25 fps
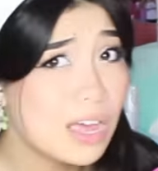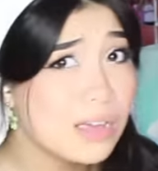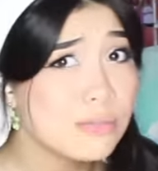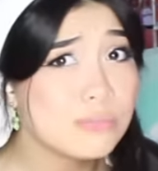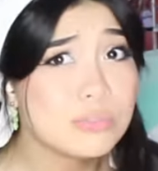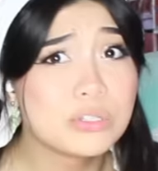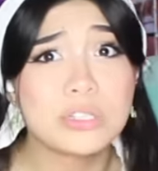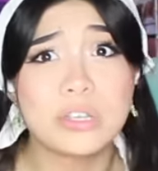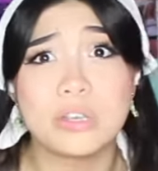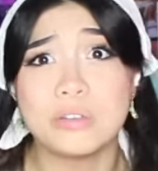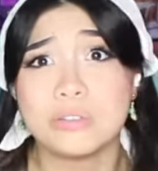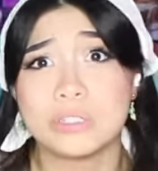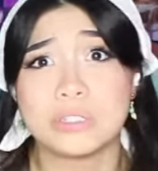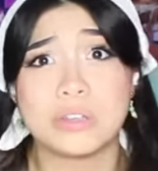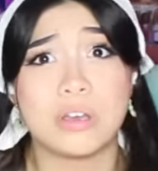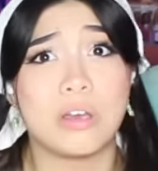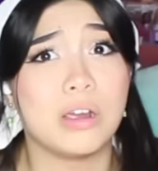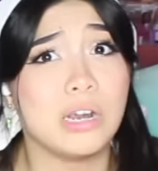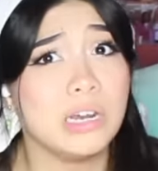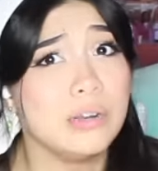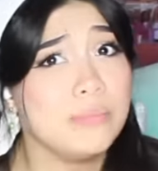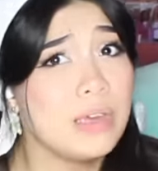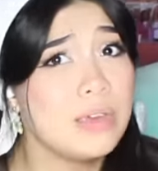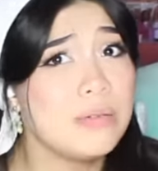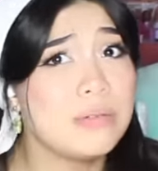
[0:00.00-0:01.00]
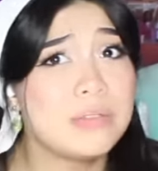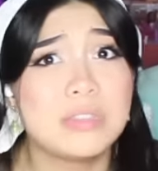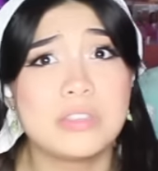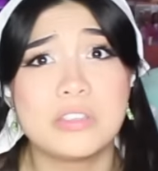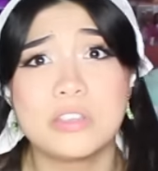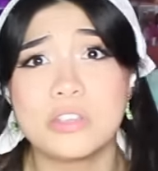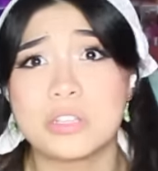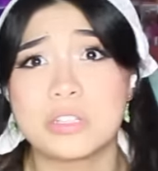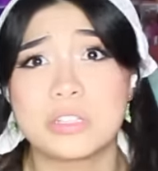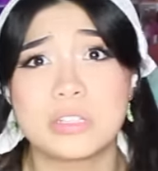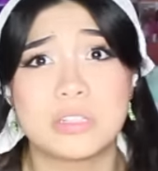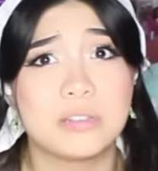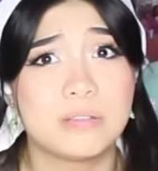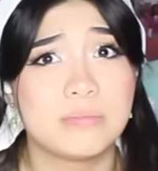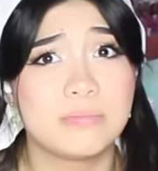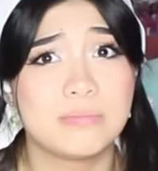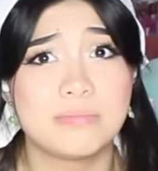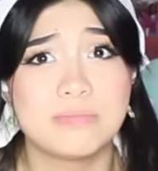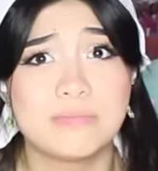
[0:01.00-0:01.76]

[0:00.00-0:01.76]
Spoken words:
I'm so sorry. Maybe just,